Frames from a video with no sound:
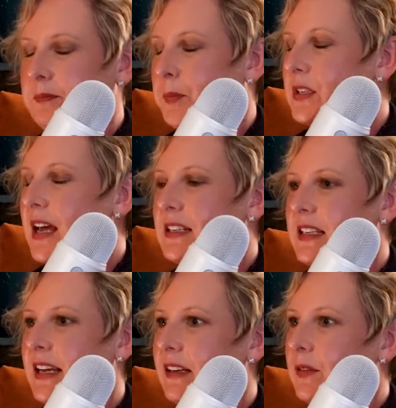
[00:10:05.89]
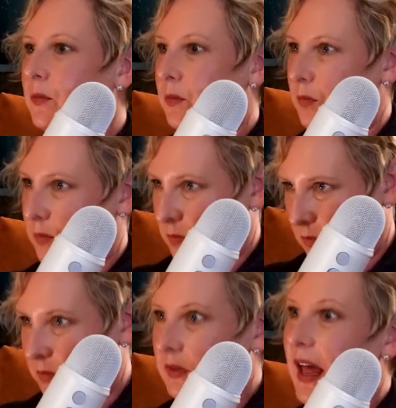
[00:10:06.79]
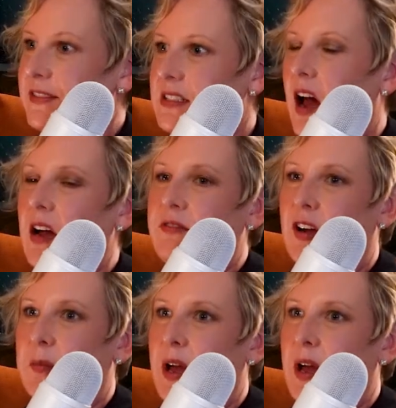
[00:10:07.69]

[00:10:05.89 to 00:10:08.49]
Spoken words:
protecting livestock from